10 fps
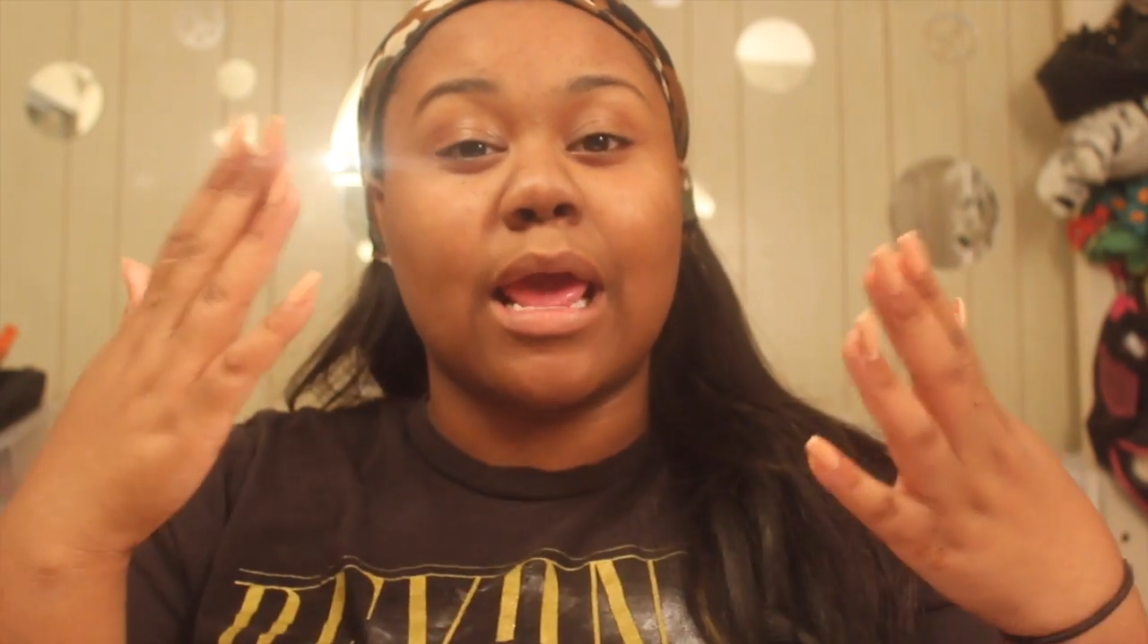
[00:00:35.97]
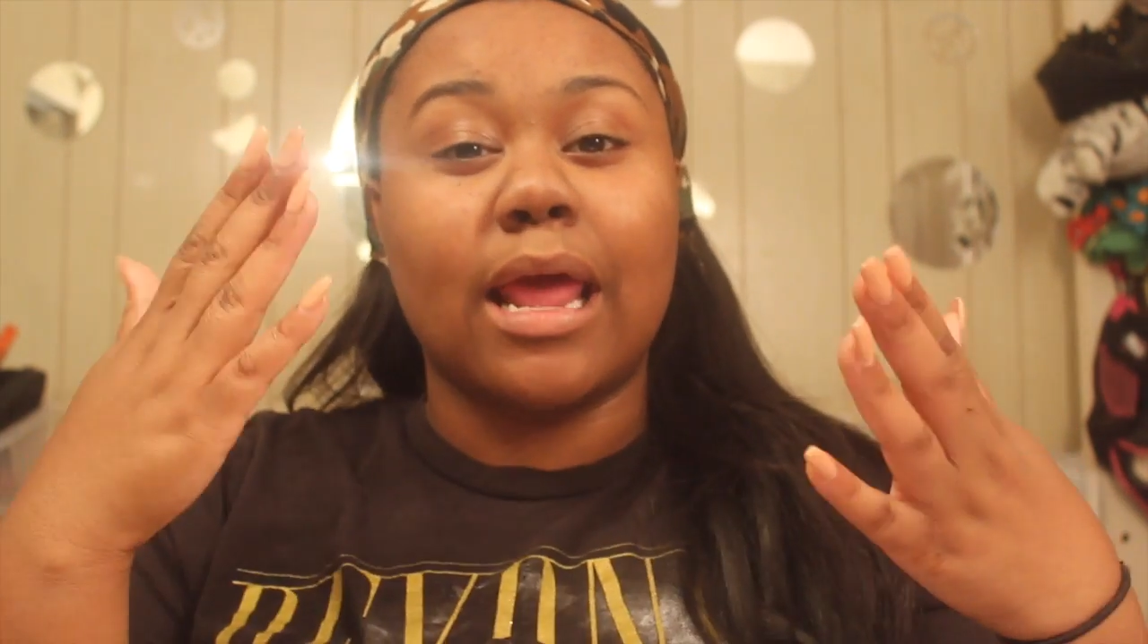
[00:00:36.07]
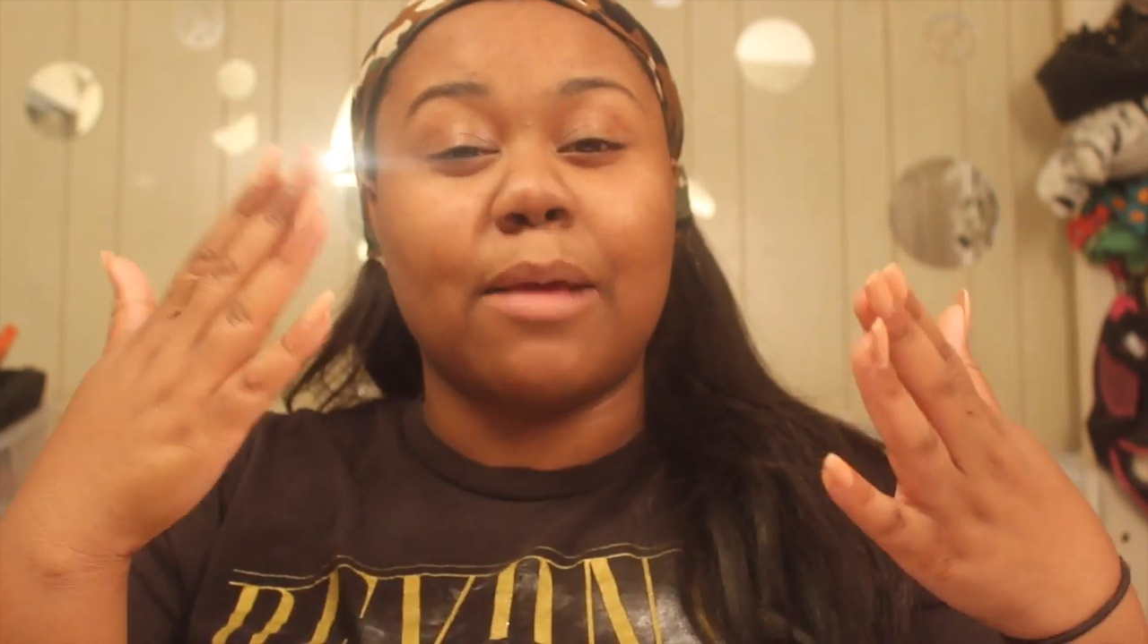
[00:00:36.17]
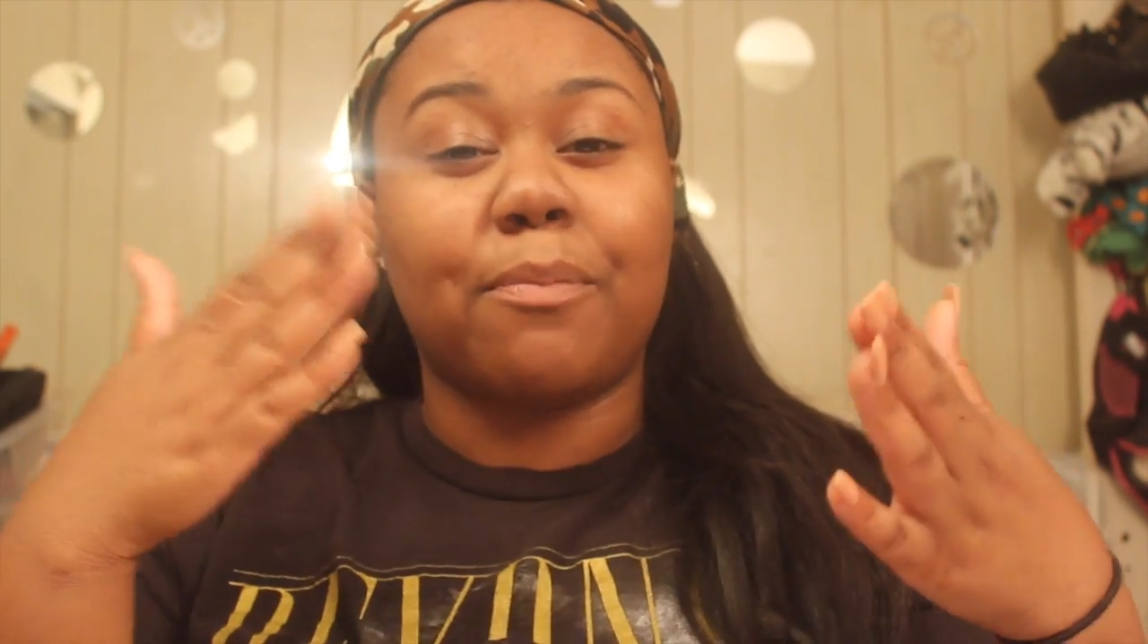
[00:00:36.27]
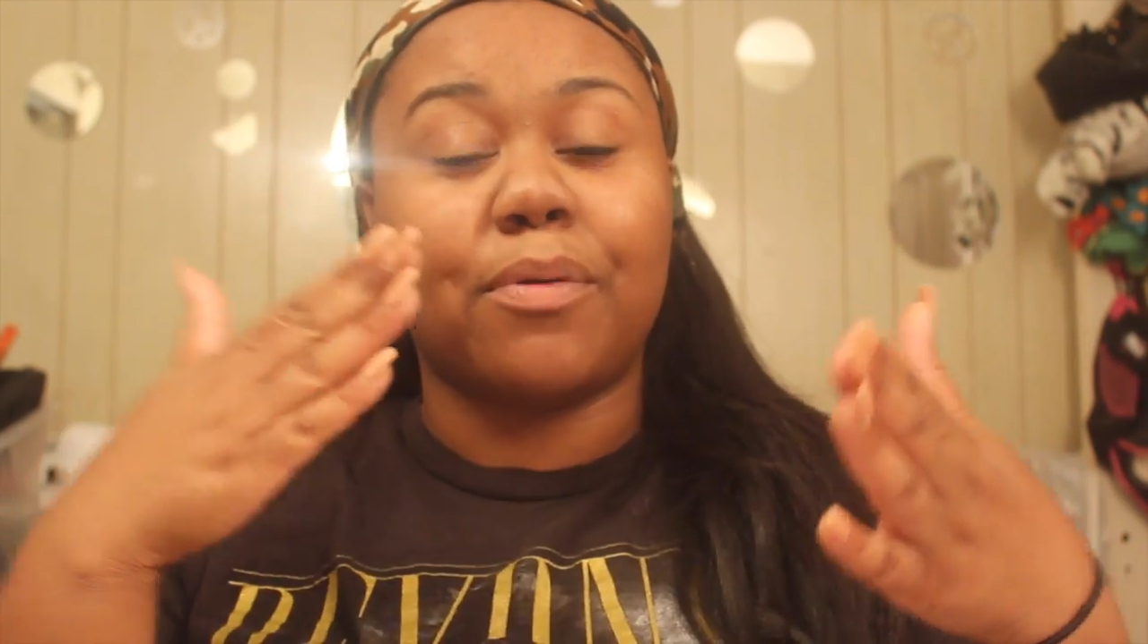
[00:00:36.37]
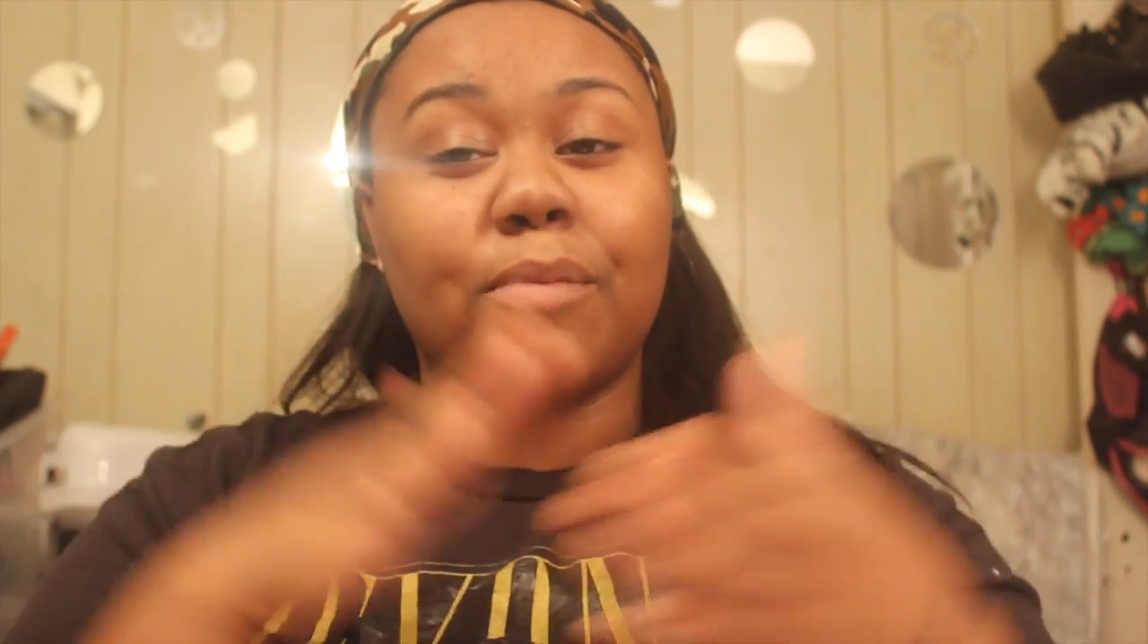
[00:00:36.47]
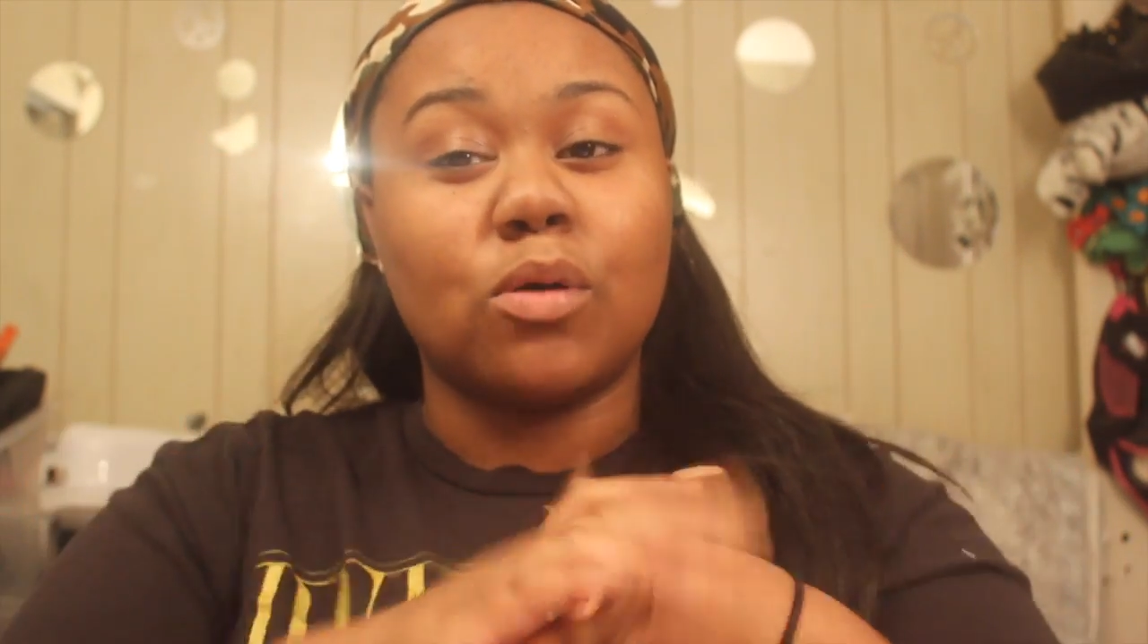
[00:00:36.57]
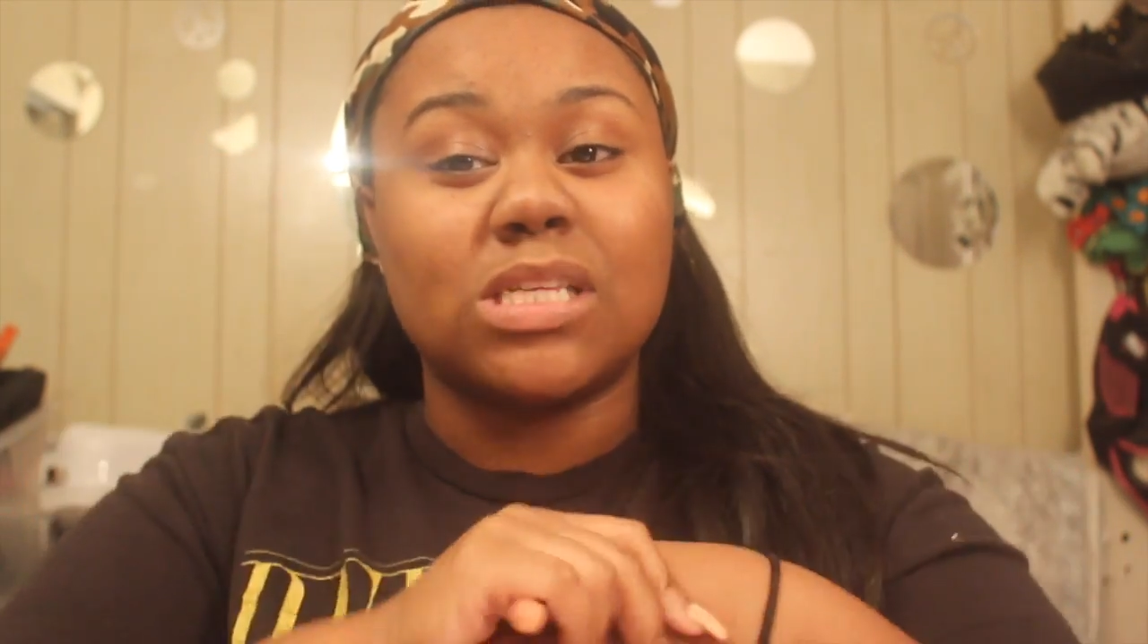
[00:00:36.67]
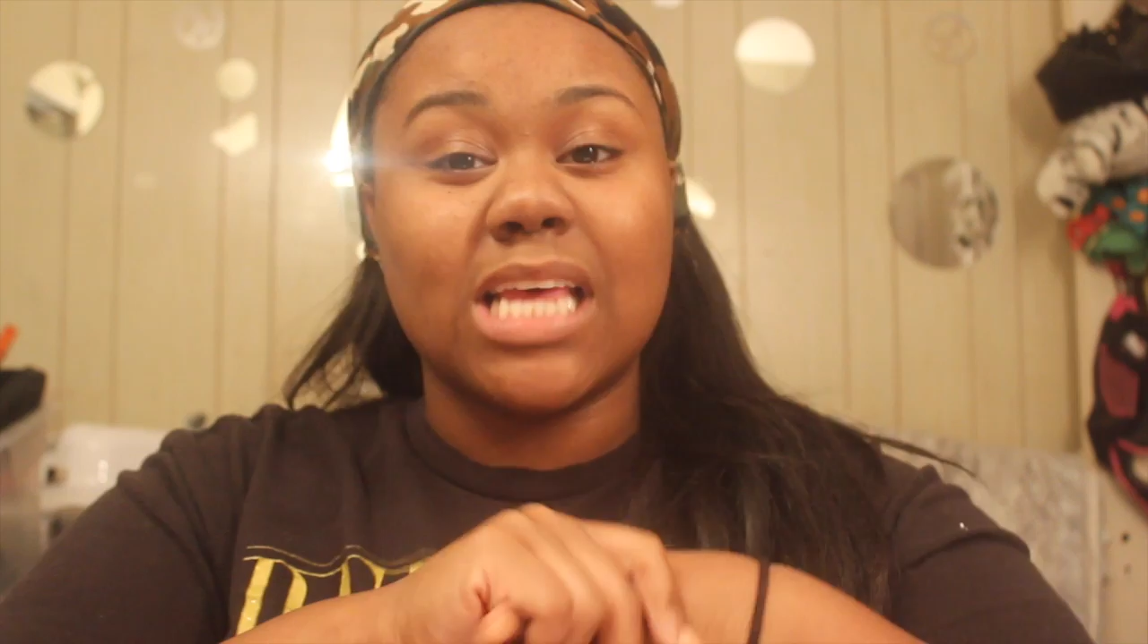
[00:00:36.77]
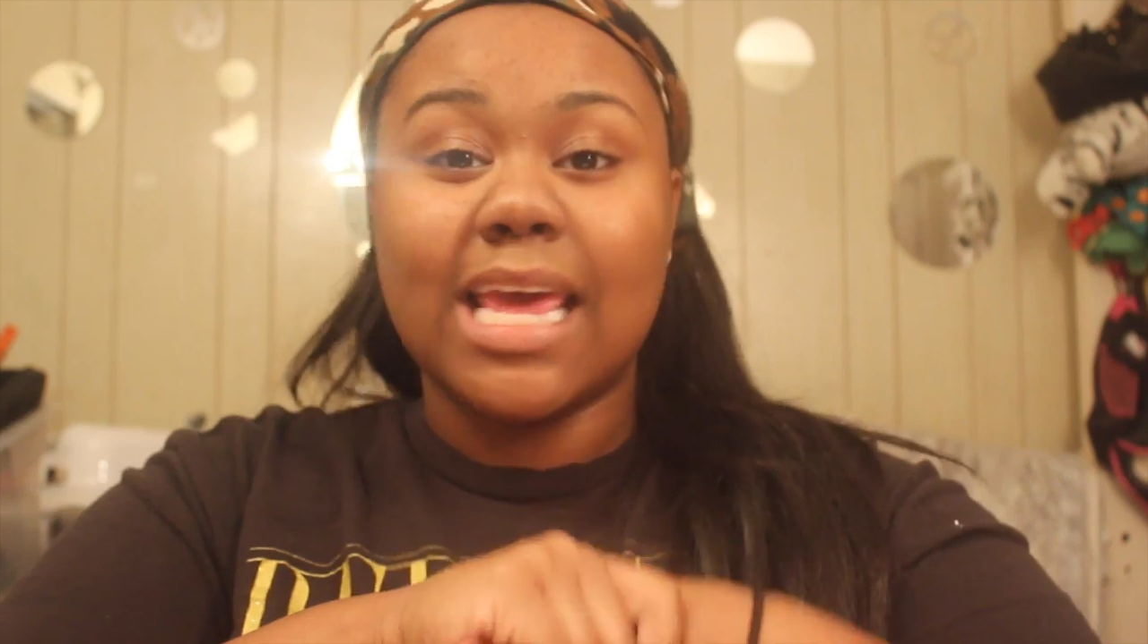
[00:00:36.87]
and it promotes